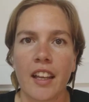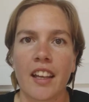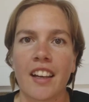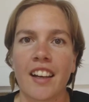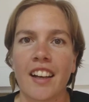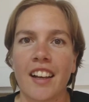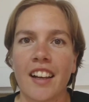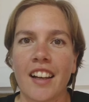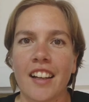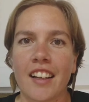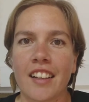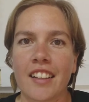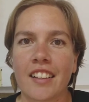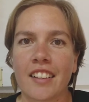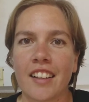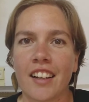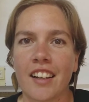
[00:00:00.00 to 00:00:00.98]

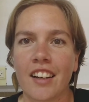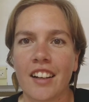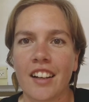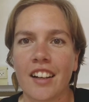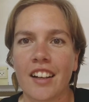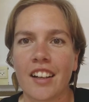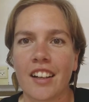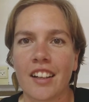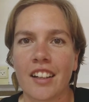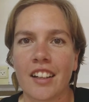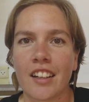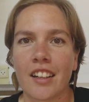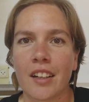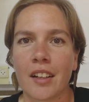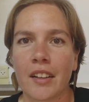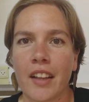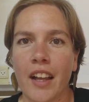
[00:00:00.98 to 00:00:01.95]
and the
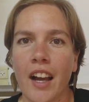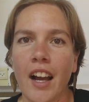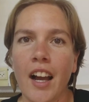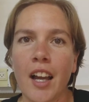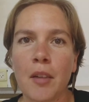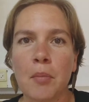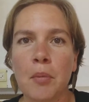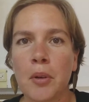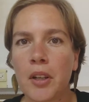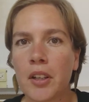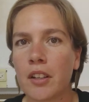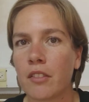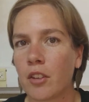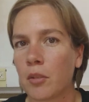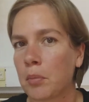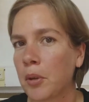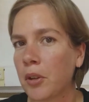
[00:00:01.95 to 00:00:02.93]
high point
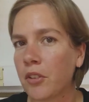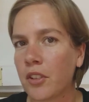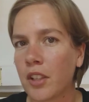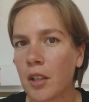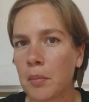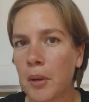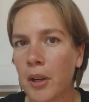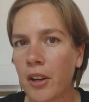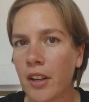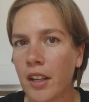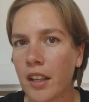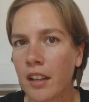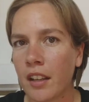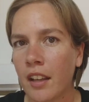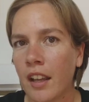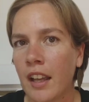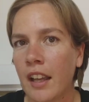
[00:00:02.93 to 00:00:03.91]
of the birthday
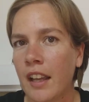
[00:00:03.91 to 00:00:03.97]
party